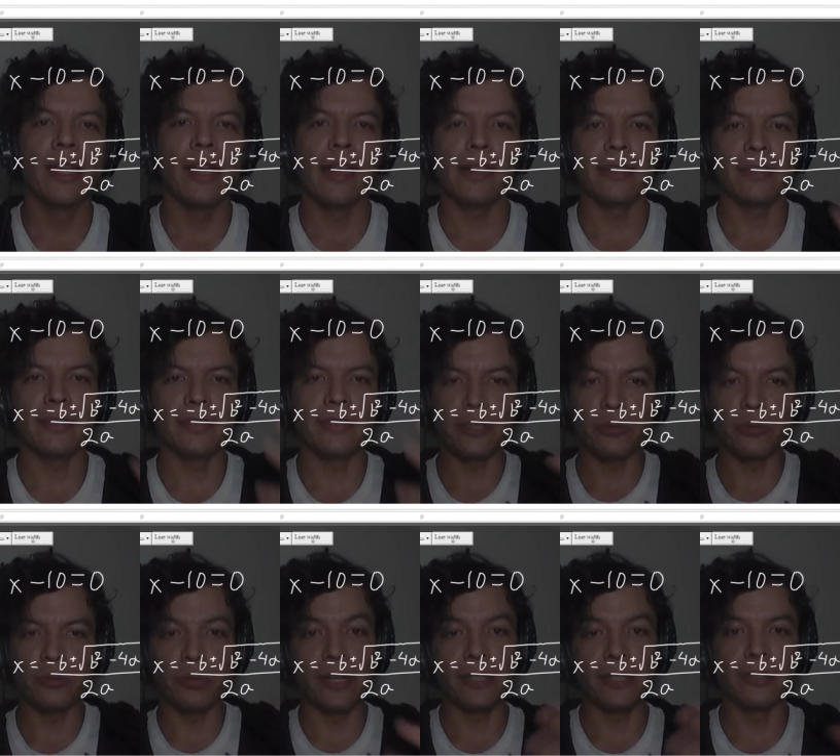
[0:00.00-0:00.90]
uh, this
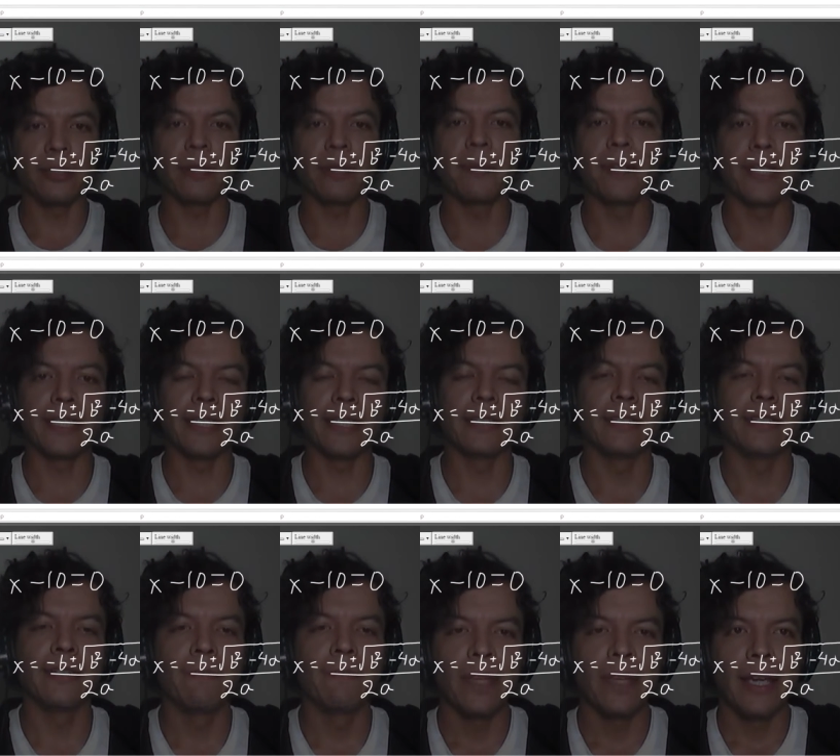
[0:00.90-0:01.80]
way to communicate.
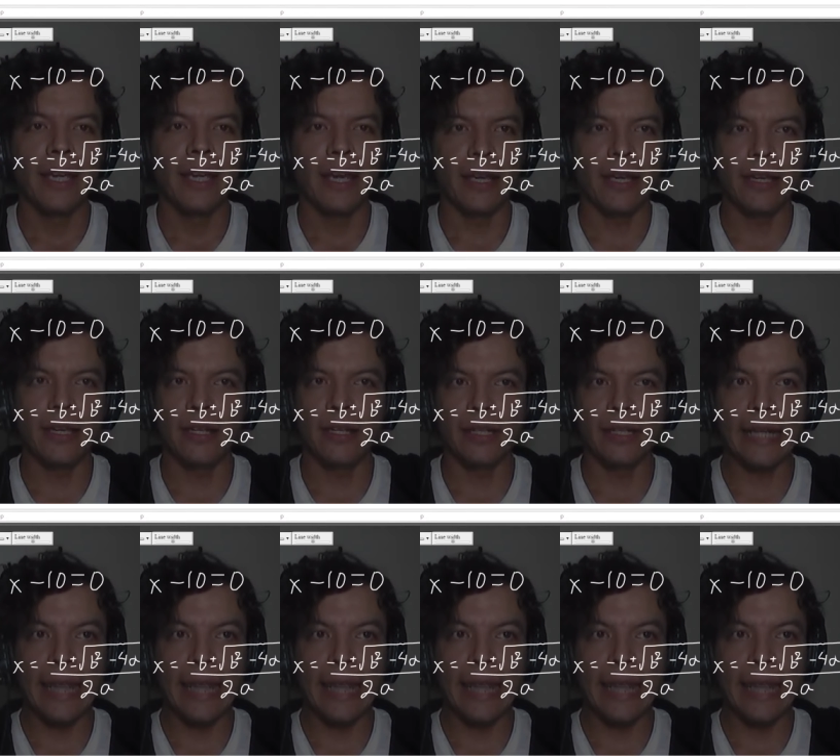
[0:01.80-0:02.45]
And